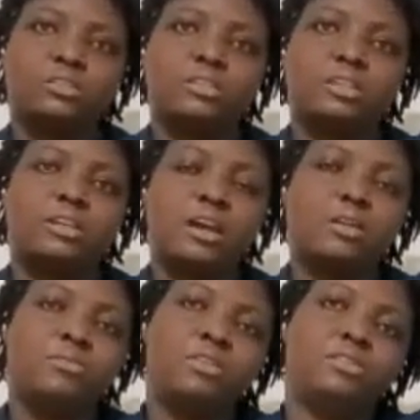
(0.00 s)
that
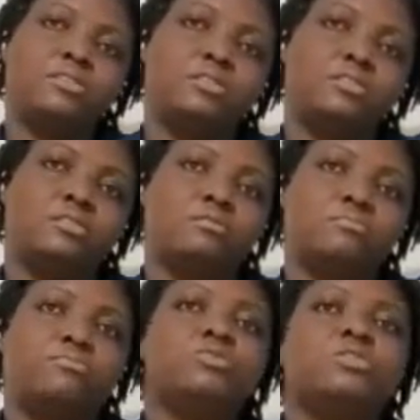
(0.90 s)
arm is
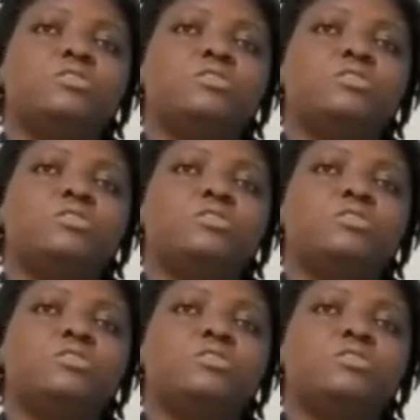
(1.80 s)
put,